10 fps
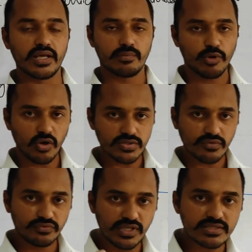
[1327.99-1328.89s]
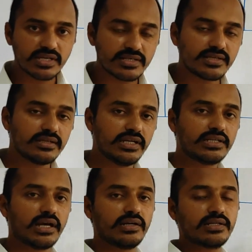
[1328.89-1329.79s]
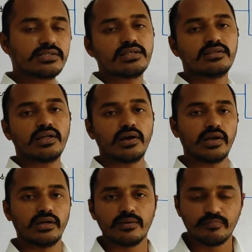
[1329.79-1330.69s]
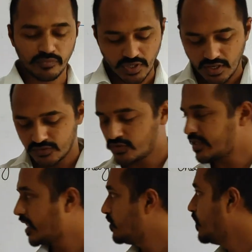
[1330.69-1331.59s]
Because of this reason, it conducts the current. So second